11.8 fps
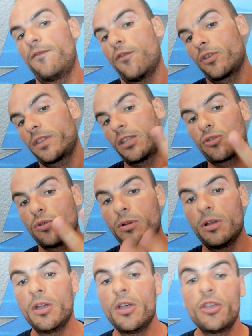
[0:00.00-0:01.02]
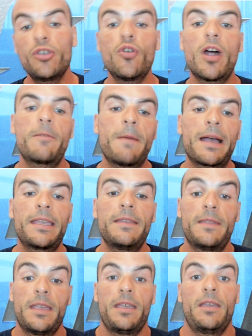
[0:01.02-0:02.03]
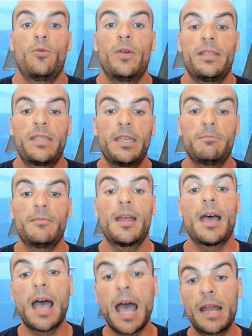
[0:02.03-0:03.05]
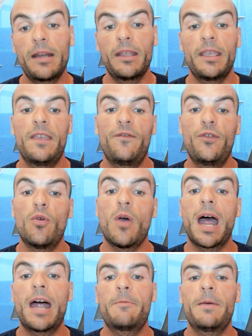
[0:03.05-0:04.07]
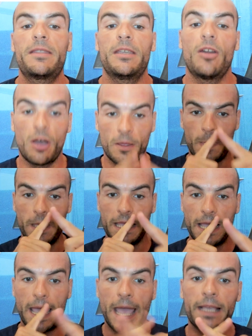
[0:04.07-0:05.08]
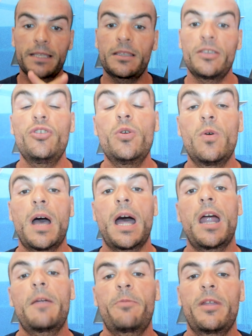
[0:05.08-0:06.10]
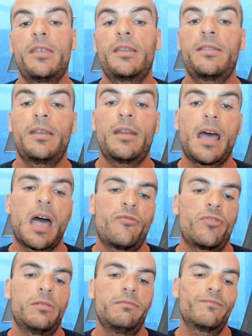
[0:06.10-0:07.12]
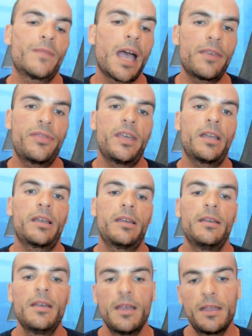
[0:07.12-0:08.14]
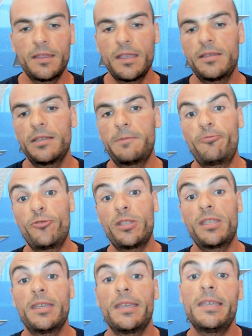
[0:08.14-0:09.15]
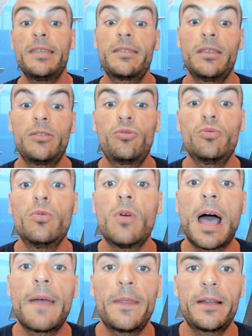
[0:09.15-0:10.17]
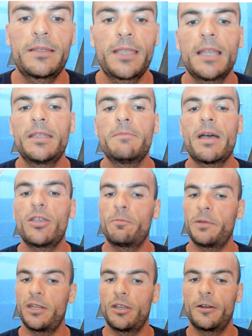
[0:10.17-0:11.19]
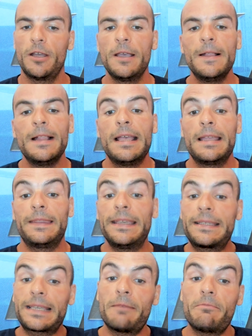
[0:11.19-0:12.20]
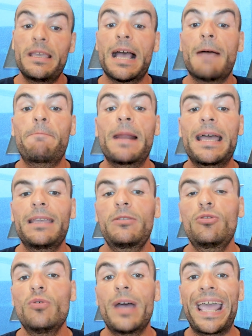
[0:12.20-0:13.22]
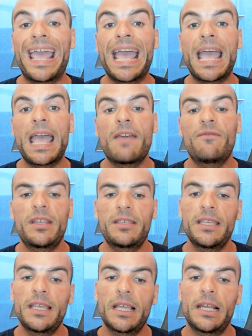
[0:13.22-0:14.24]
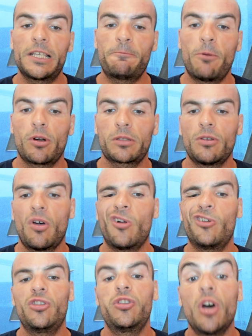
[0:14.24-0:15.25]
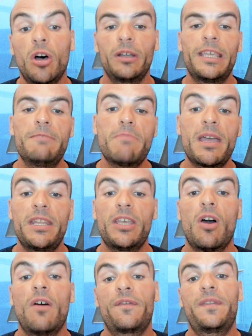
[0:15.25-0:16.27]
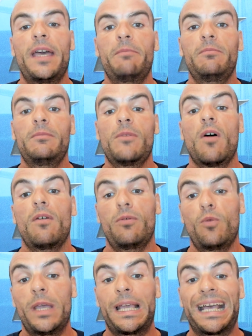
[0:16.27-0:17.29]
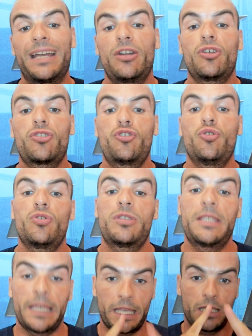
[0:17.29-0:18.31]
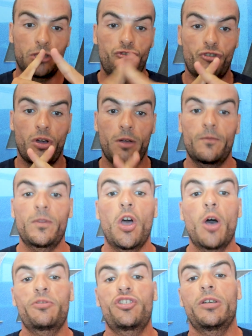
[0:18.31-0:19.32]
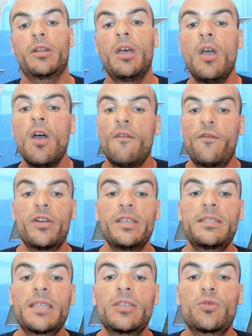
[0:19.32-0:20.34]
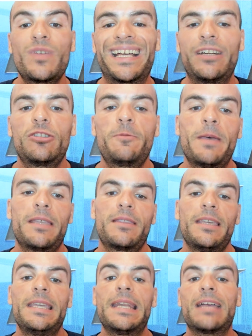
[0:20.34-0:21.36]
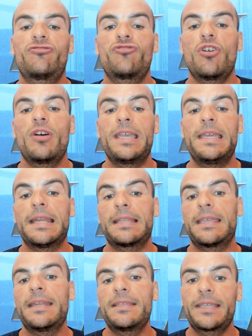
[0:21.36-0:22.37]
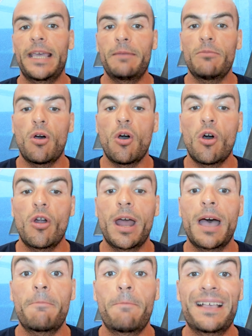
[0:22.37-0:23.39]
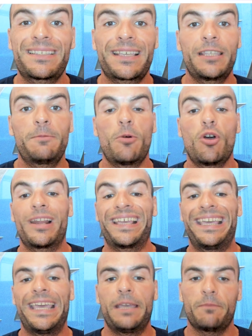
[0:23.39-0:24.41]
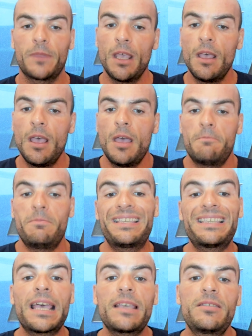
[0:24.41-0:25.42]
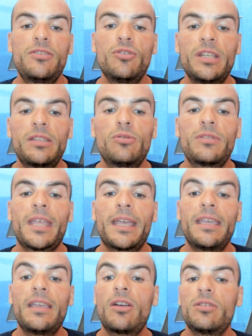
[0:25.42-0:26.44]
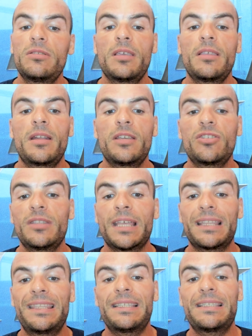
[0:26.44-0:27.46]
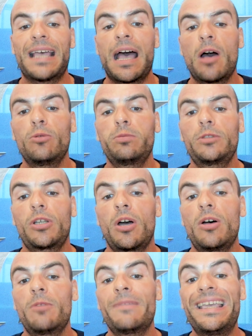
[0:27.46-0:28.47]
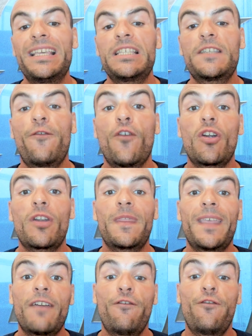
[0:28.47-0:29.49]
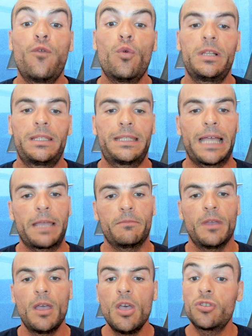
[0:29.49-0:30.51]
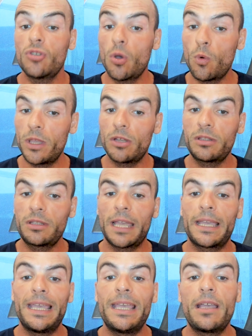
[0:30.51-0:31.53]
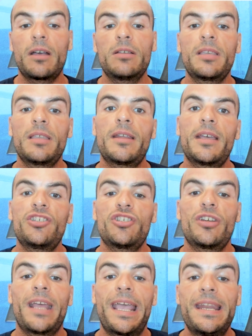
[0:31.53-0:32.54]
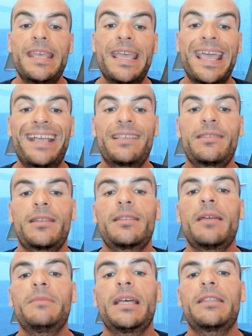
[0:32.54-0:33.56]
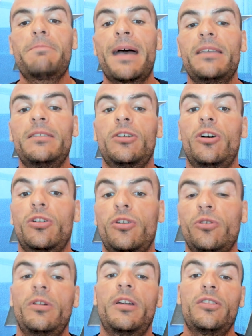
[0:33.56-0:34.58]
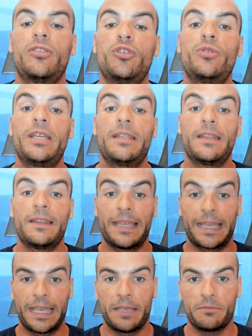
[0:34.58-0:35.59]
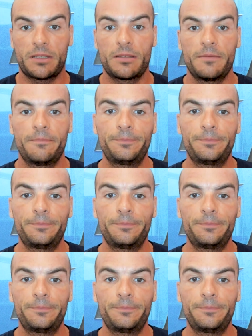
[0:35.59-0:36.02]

for the two, you are backing the away team. And if you are betting on the X, you are predicting a draw. I think this is pretty easy to understand, in my opinion. This can be applied to every single sport, although in many of them we cannot choose the draw option. For instance, we cannot bet in a draw in a tennis game or a basketball game. Besides, you need to take in consideration that this outcome is for the full time, so we don't take in consideration any extra time that might occur during the games.